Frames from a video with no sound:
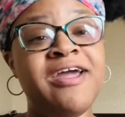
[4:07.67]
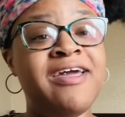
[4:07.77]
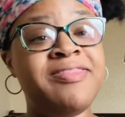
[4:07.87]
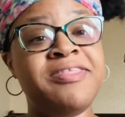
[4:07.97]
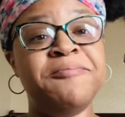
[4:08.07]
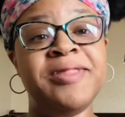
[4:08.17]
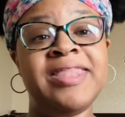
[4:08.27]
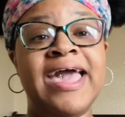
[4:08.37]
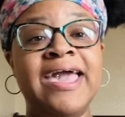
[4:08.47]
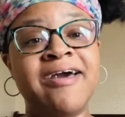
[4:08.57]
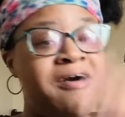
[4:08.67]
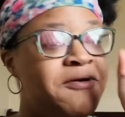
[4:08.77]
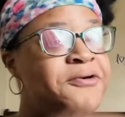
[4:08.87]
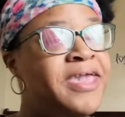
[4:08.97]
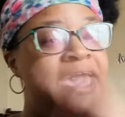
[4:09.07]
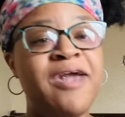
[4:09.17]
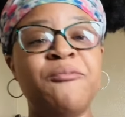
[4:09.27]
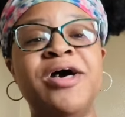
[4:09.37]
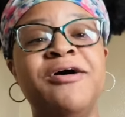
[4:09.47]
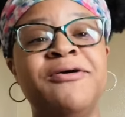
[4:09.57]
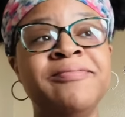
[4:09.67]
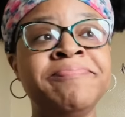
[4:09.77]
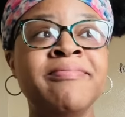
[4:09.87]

and you'll be like, oh, okay, well,